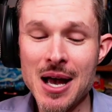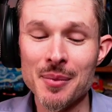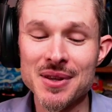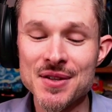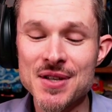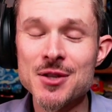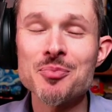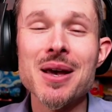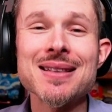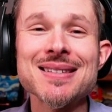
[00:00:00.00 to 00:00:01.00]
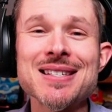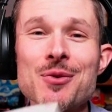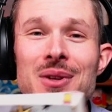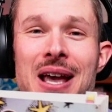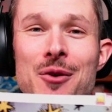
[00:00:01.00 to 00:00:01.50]
But this has been The
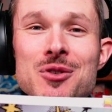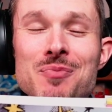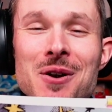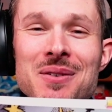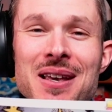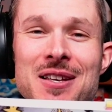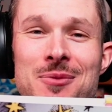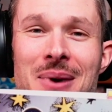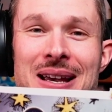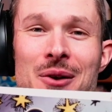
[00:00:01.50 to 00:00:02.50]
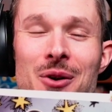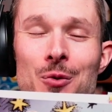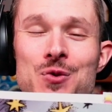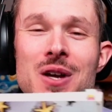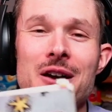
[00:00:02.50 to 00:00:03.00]
Secret Language of Birthdays by Gary
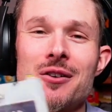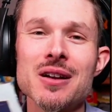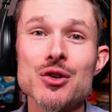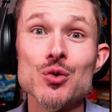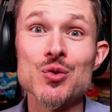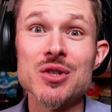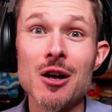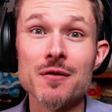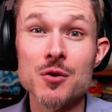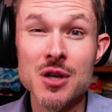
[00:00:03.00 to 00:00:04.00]
Goldschneider and you Stealthers.